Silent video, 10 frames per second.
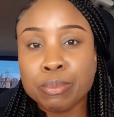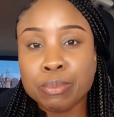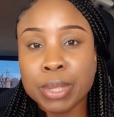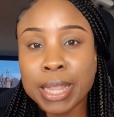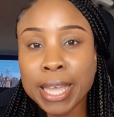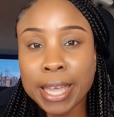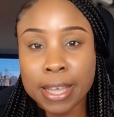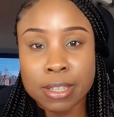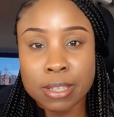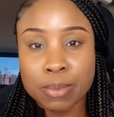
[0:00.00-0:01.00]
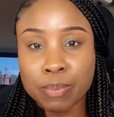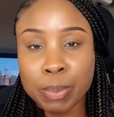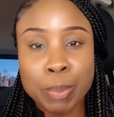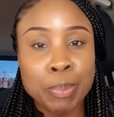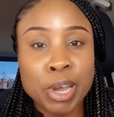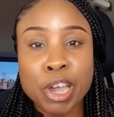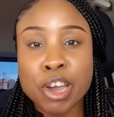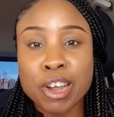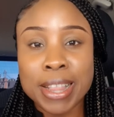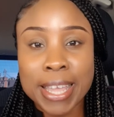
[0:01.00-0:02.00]
lait, prepare
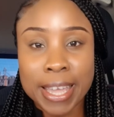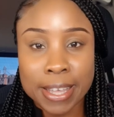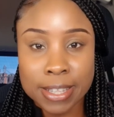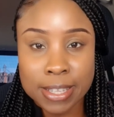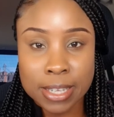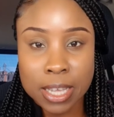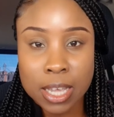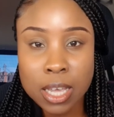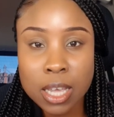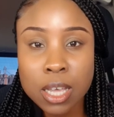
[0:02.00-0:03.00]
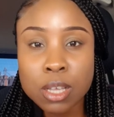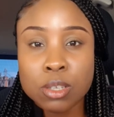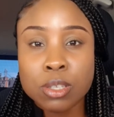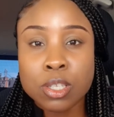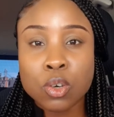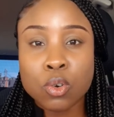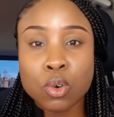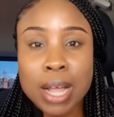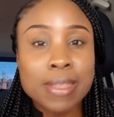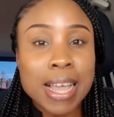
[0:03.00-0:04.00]
your lait. So,
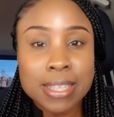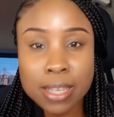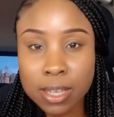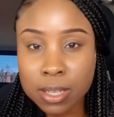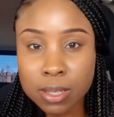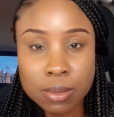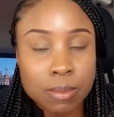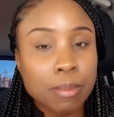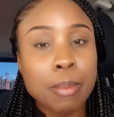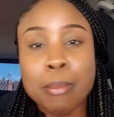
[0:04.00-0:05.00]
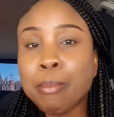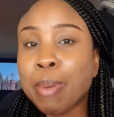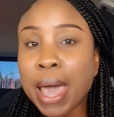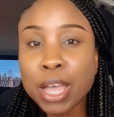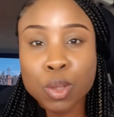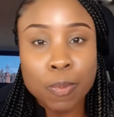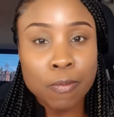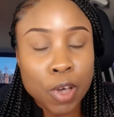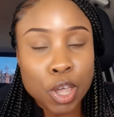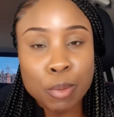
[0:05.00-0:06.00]
and that is buying up
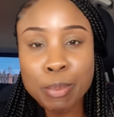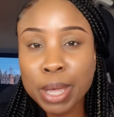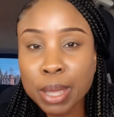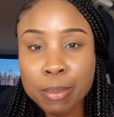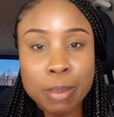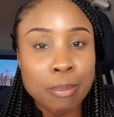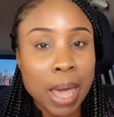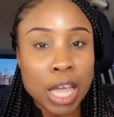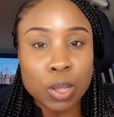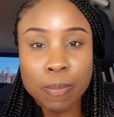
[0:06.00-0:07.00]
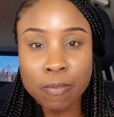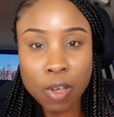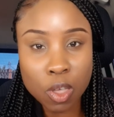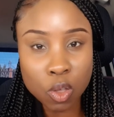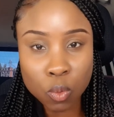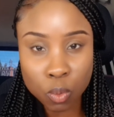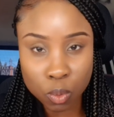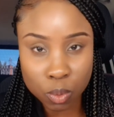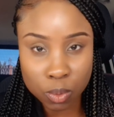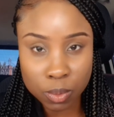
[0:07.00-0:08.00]
your baby, buying up for
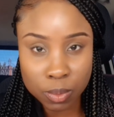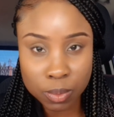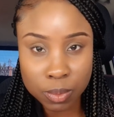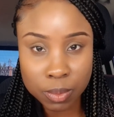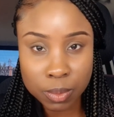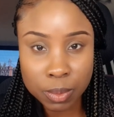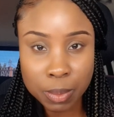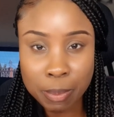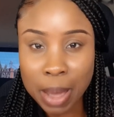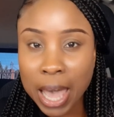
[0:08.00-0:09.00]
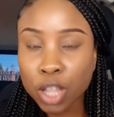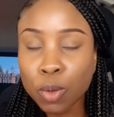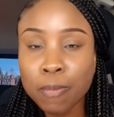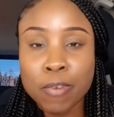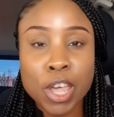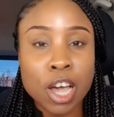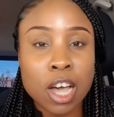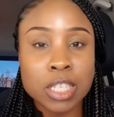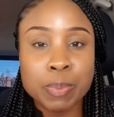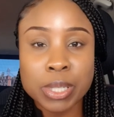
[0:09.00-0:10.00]
you, buying up for your
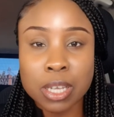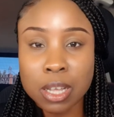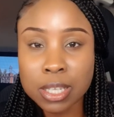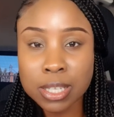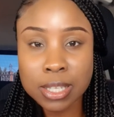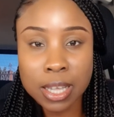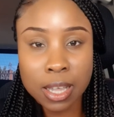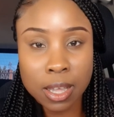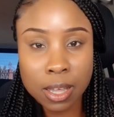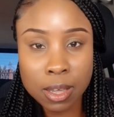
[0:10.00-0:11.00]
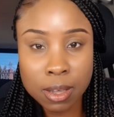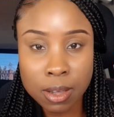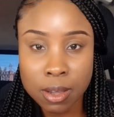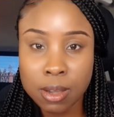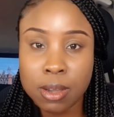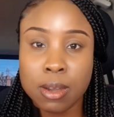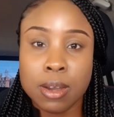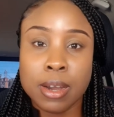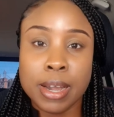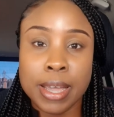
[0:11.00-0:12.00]
hospital stay,
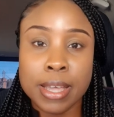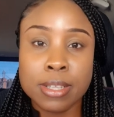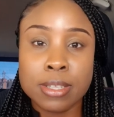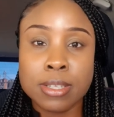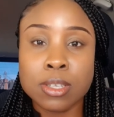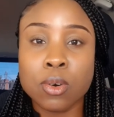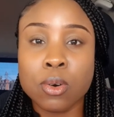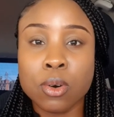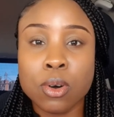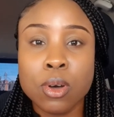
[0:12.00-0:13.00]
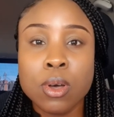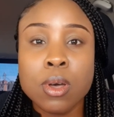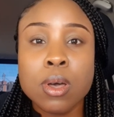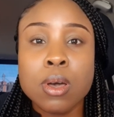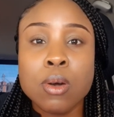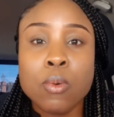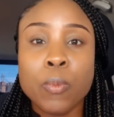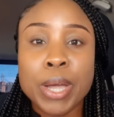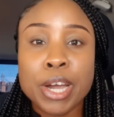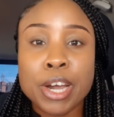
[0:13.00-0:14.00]
right? So
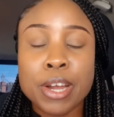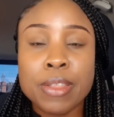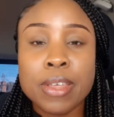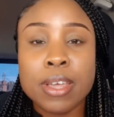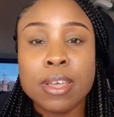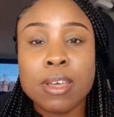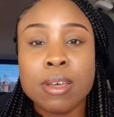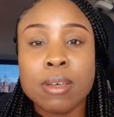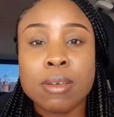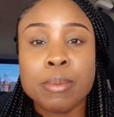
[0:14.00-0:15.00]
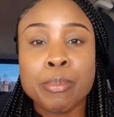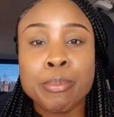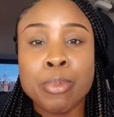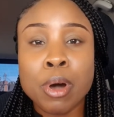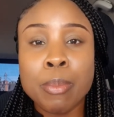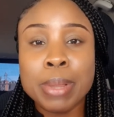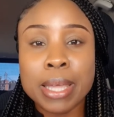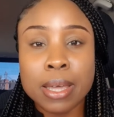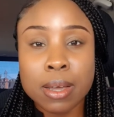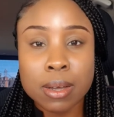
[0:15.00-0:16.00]
where the public